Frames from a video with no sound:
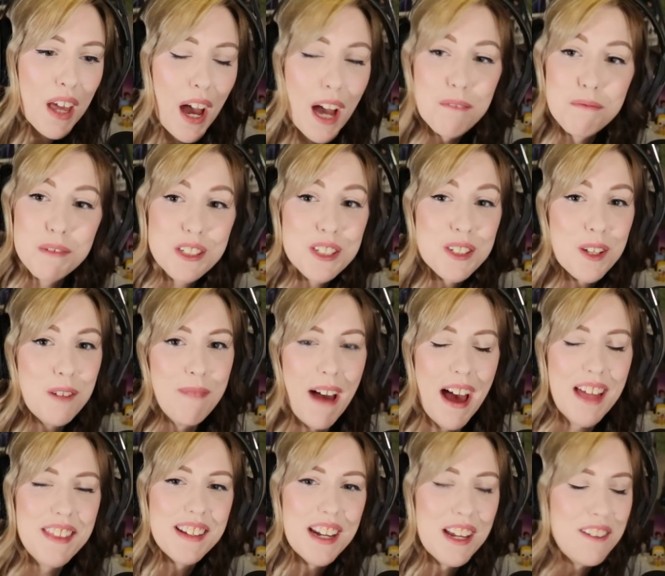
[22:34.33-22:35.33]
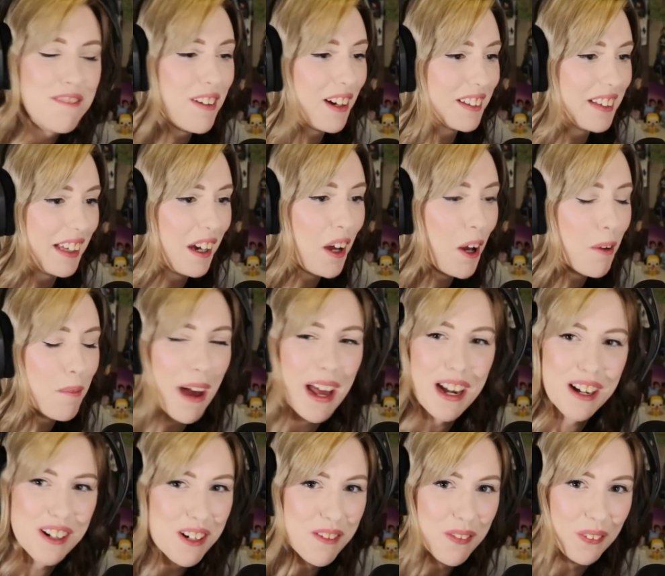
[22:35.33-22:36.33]
I'm just so mad that I fucked that up. I
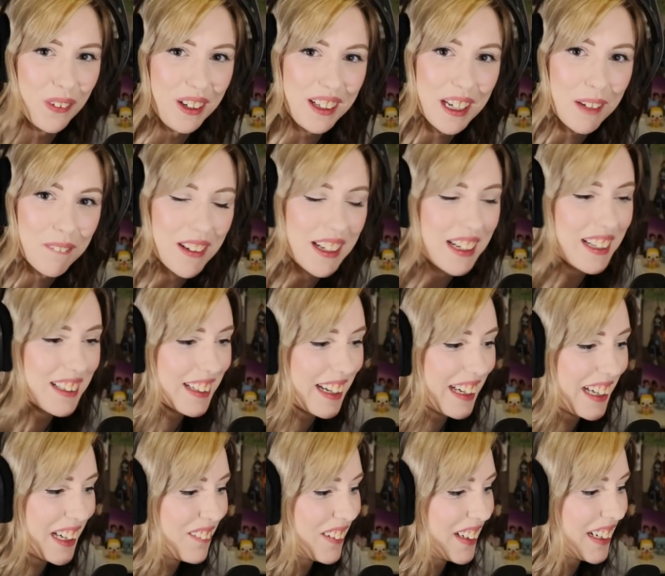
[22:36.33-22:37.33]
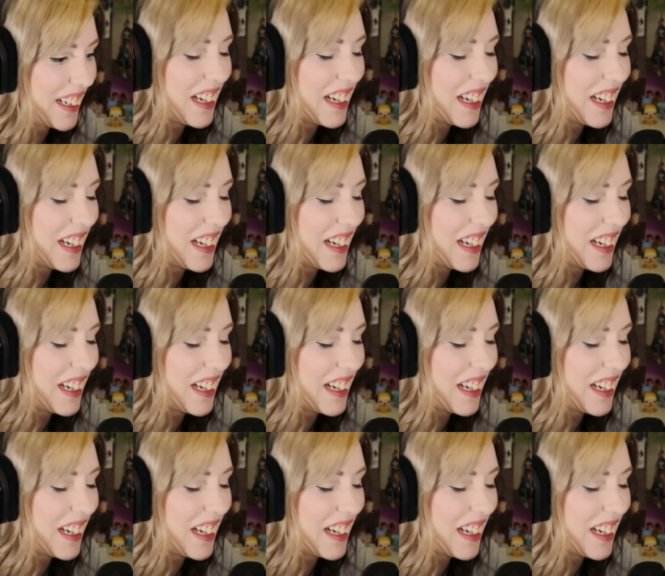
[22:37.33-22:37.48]
don't know if I'm gonna keep that in. Did I keep that